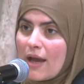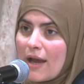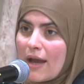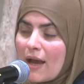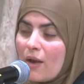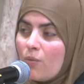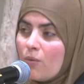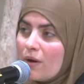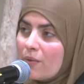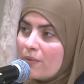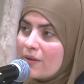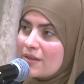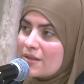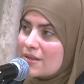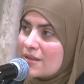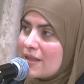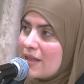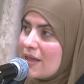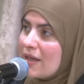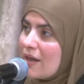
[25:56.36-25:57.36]
And what we
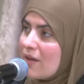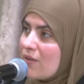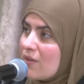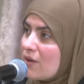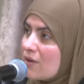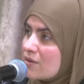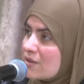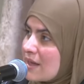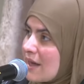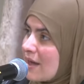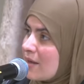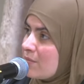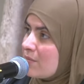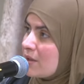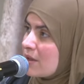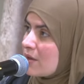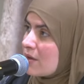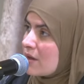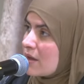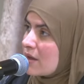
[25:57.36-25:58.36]
see in their time
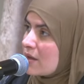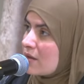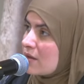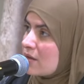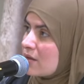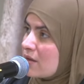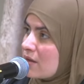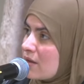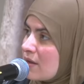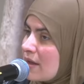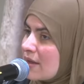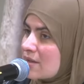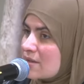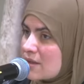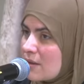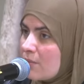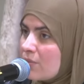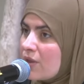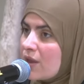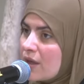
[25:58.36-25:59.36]
period is
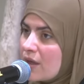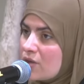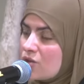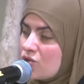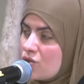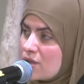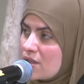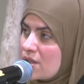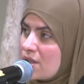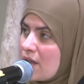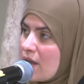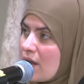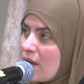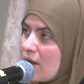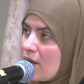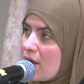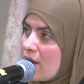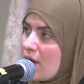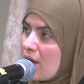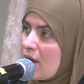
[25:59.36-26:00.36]
something
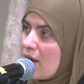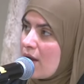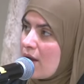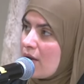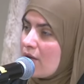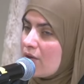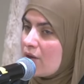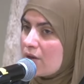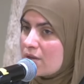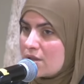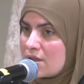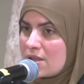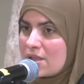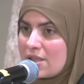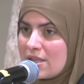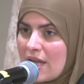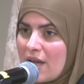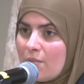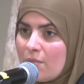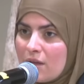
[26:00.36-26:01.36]
interesting. There's a
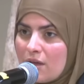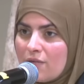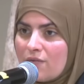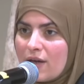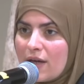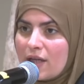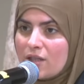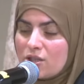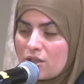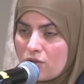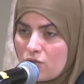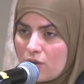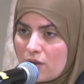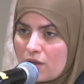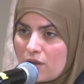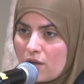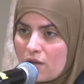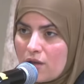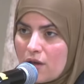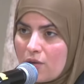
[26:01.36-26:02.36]
statement of Aisha
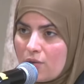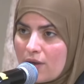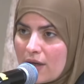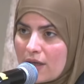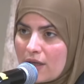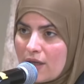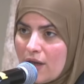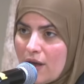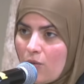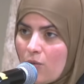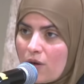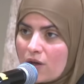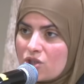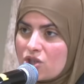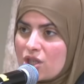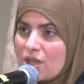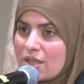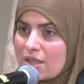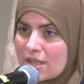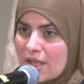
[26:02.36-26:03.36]
radiallahu anha where
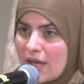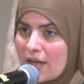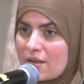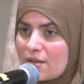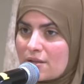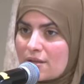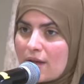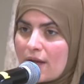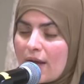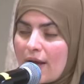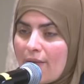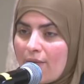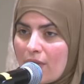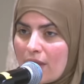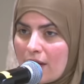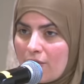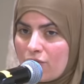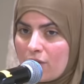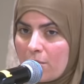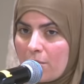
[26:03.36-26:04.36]
she says
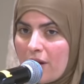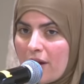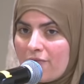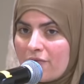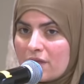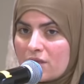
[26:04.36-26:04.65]
that if the Prophet